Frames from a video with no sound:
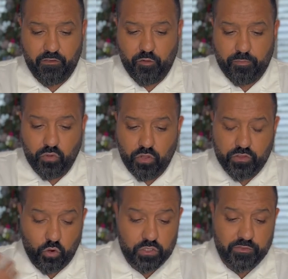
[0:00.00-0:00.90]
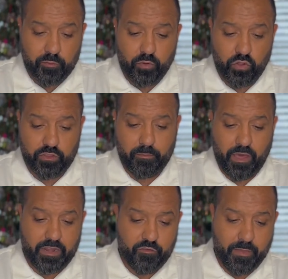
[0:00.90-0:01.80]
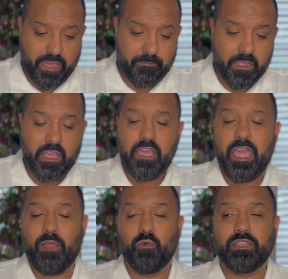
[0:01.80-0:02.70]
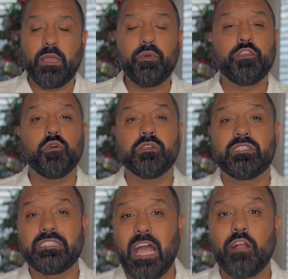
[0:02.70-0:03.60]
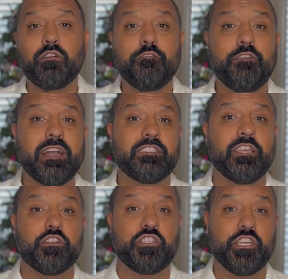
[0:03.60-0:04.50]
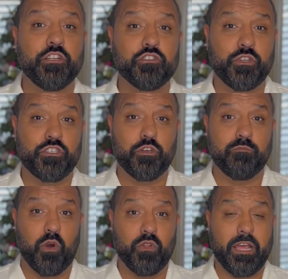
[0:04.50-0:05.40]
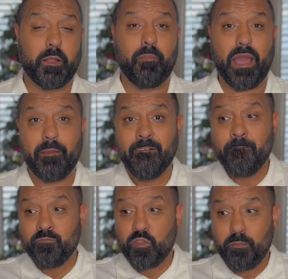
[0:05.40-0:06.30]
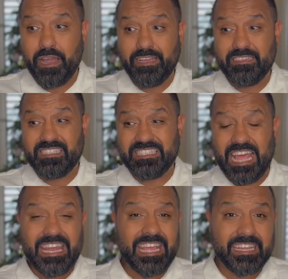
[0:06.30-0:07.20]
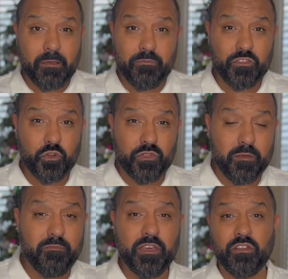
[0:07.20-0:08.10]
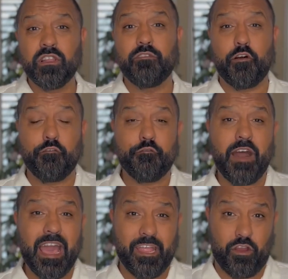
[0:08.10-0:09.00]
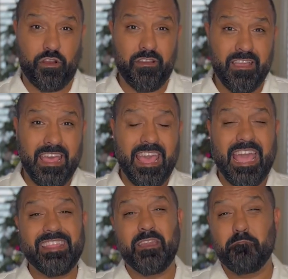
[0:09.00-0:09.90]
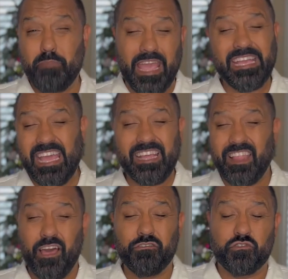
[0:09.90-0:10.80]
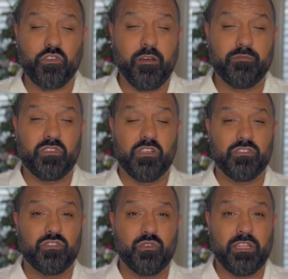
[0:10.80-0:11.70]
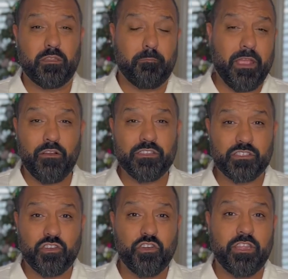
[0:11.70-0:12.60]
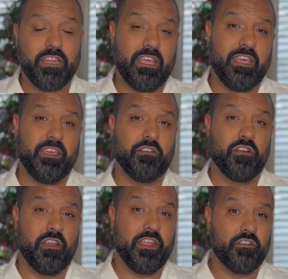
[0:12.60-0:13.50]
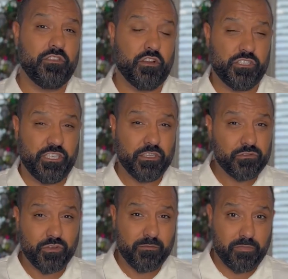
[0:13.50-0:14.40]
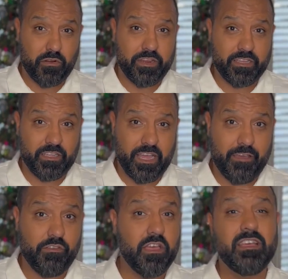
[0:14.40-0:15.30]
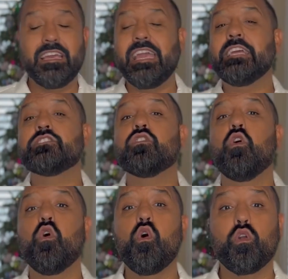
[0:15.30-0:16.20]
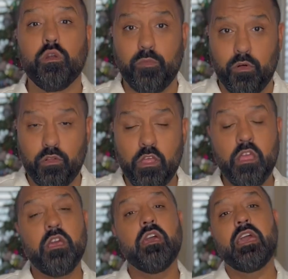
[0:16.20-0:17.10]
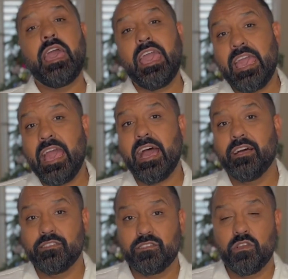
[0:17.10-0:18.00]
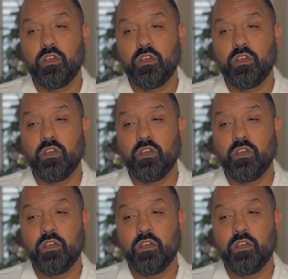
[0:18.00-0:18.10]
a bull, the horns of a bull and the body of a man. And what they would do is sacrifice their children to Molech by sending them through the middle of a fire and then banging loud drums so that the parents couldn't hear their children burning alive. It's horrible. Ahaz,